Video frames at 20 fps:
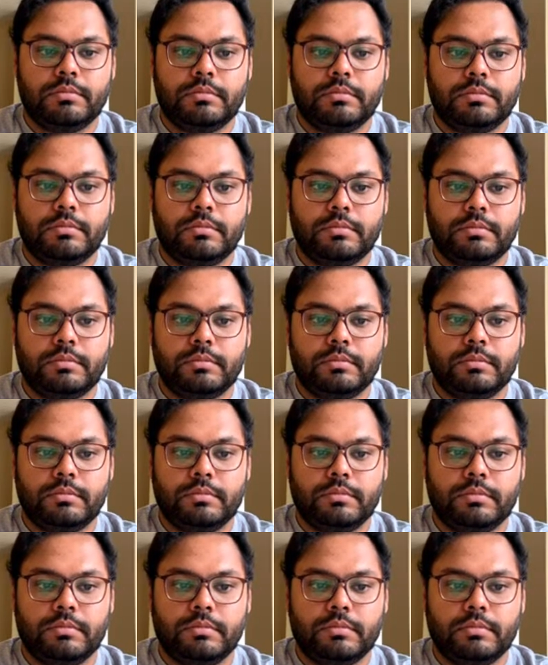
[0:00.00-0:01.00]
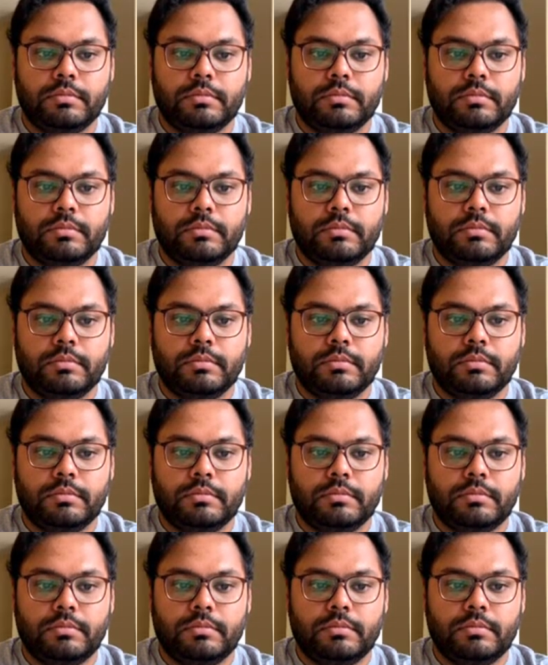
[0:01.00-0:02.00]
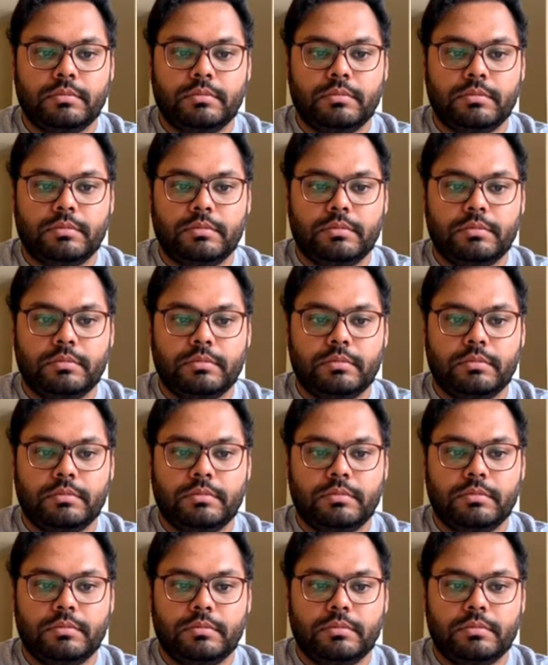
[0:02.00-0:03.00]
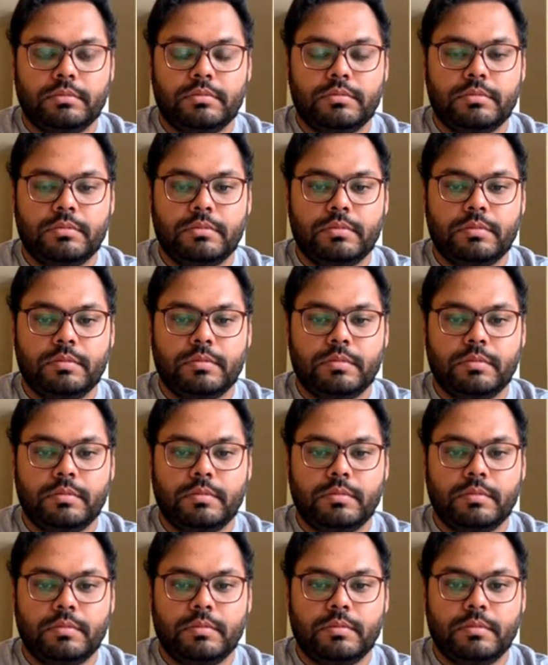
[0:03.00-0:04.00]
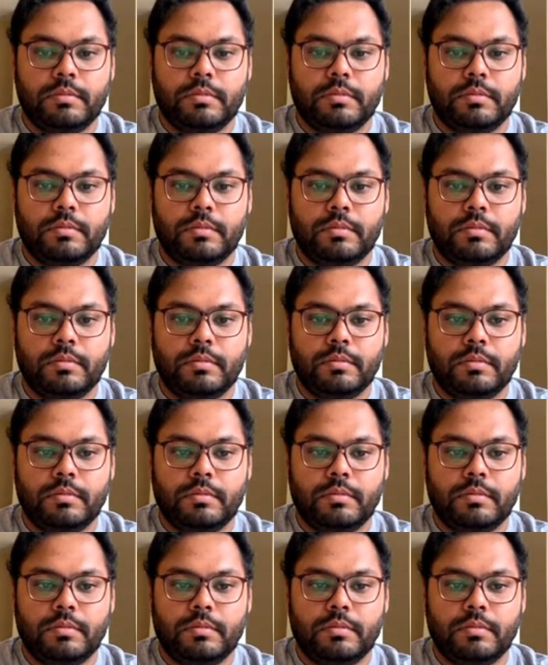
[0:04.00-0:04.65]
No words are spoken by the person on screen.